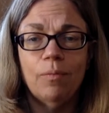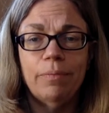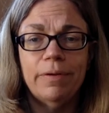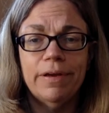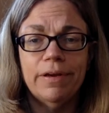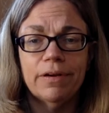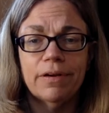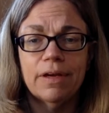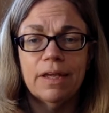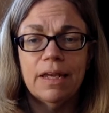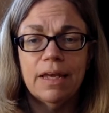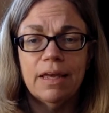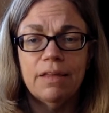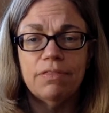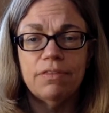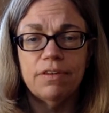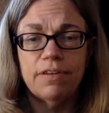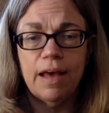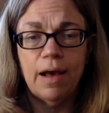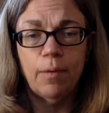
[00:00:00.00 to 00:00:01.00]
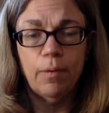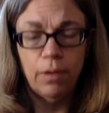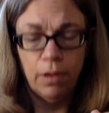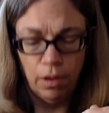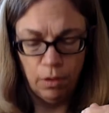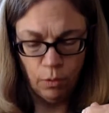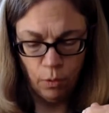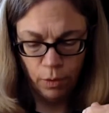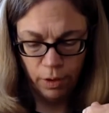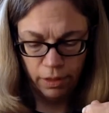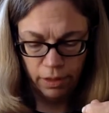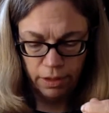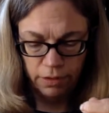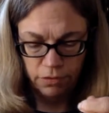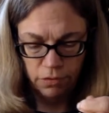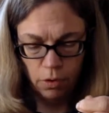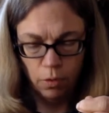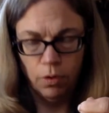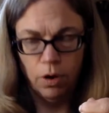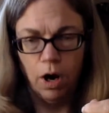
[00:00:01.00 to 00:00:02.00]
but you're going to get the towel all oily,
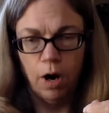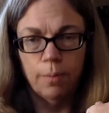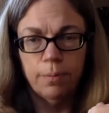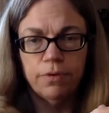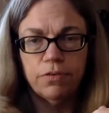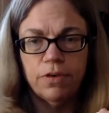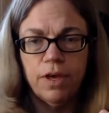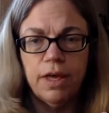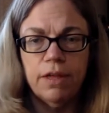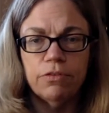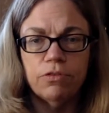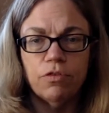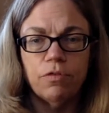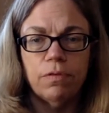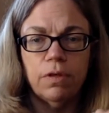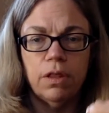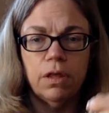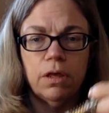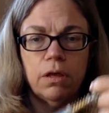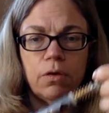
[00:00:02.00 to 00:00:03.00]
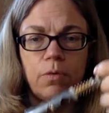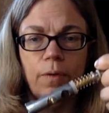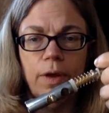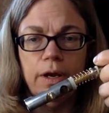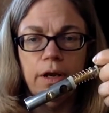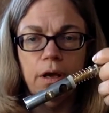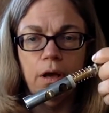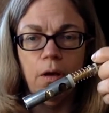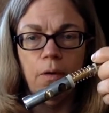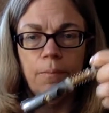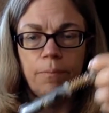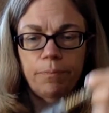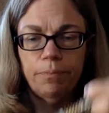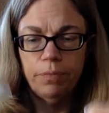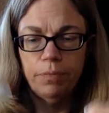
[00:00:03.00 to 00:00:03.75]
so garbage cans are a really good way to go.